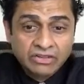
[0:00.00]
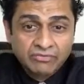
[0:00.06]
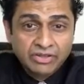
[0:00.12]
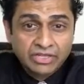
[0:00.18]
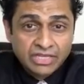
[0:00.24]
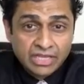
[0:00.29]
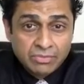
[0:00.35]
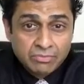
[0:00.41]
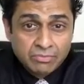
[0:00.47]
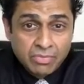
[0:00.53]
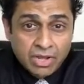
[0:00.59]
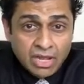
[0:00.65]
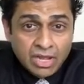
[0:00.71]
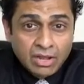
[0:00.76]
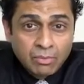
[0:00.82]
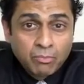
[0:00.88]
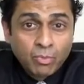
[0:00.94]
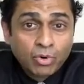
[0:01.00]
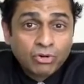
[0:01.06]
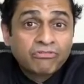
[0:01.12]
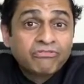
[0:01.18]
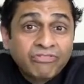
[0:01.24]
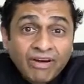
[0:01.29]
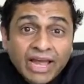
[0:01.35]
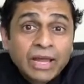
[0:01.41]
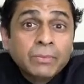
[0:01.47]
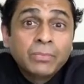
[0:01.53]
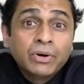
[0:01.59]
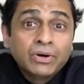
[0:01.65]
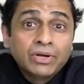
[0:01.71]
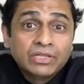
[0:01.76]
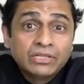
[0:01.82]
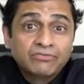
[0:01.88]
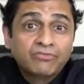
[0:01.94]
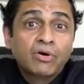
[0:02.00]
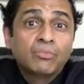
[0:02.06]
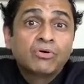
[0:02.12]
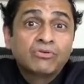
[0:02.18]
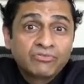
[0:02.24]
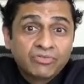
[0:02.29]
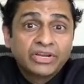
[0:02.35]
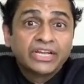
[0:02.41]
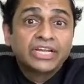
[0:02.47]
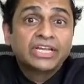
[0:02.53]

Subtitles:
giving them more fiber in the form of